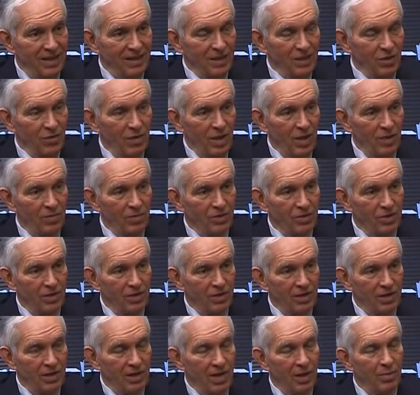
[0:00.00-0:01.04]
So that was
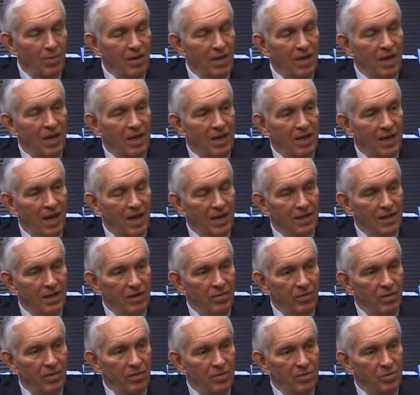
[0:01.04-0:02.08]
a beginning
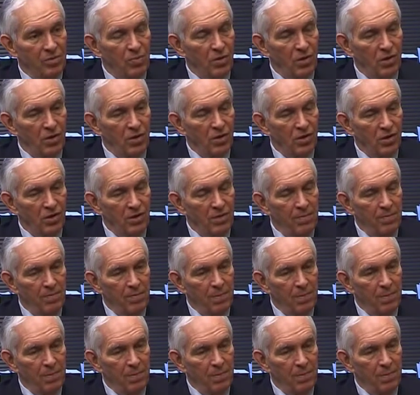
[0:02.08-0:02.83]
activity that was pretty good.